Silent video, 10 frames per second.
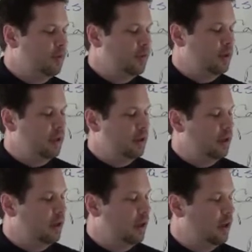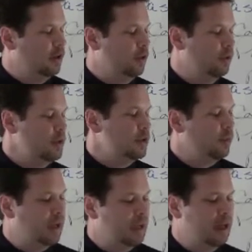under
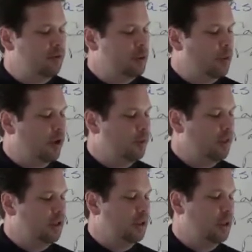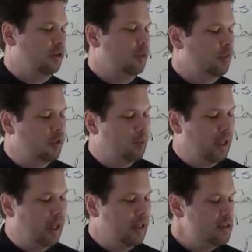Original Medicare, if the Part B deductible
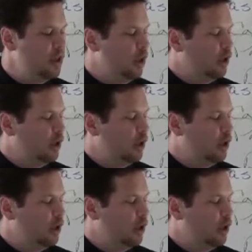applies,